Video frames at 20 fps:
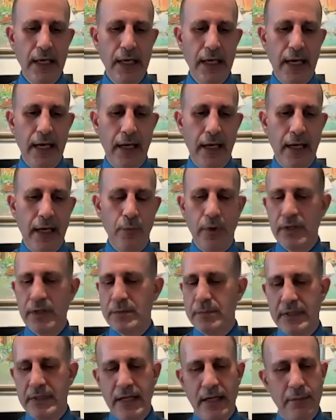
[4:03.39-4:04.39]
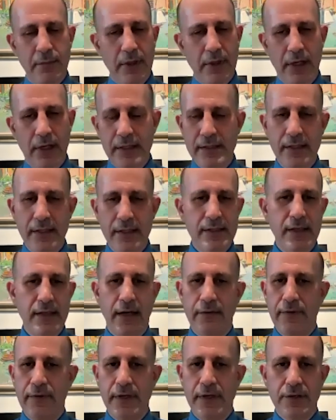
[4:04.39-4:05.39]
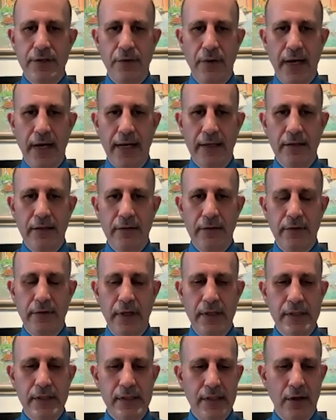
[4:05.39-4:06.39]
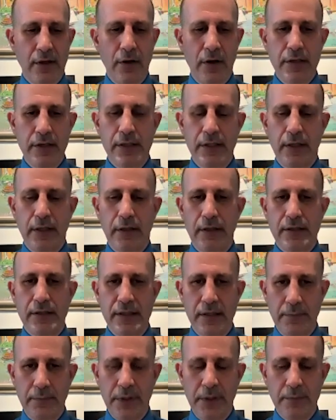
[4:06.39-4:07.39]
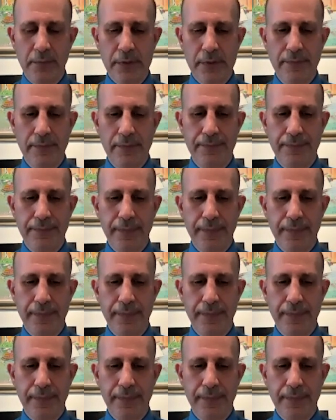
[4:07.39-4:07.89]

And when it's metabolized, it's not vasoactive and isn't causing the symptoms.